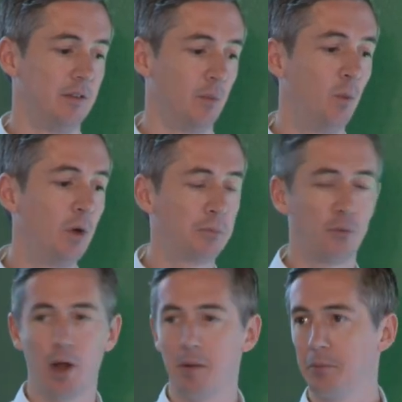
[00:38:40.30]
We'll
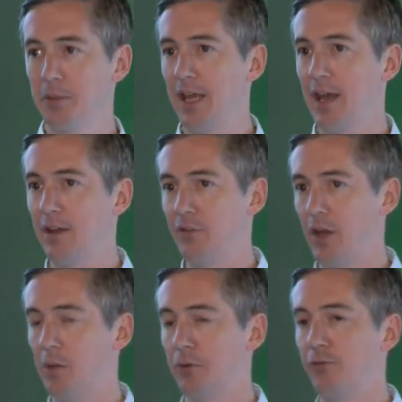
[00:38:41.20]
probably have a
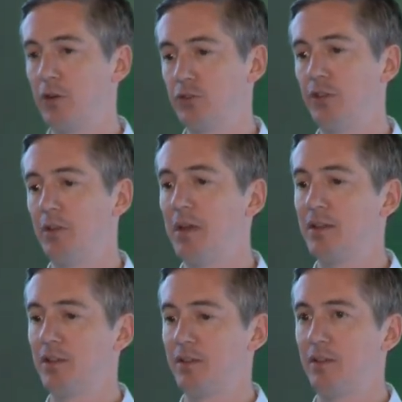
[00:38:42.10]
helper function that
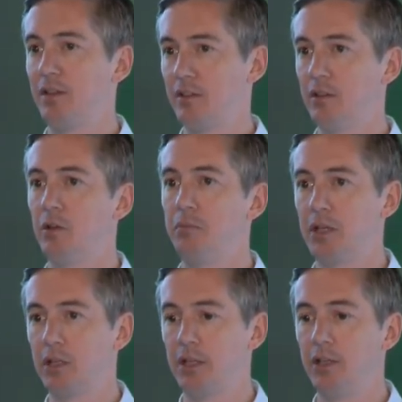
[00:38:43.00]
makes this a little
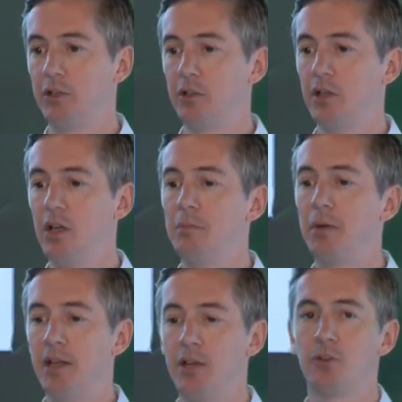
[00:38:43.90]
bit cleaner,
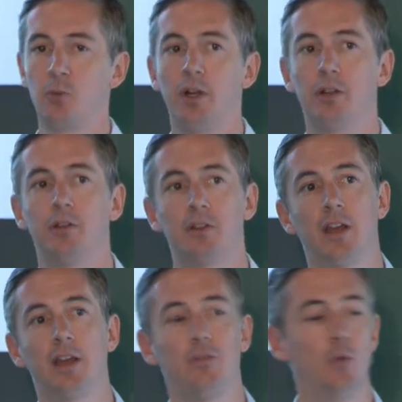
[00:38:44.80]
but here's what it looks
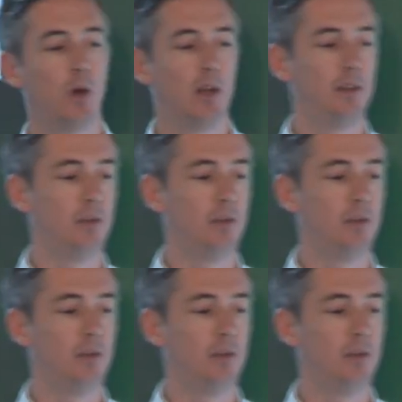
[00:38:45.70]
like if you wanted to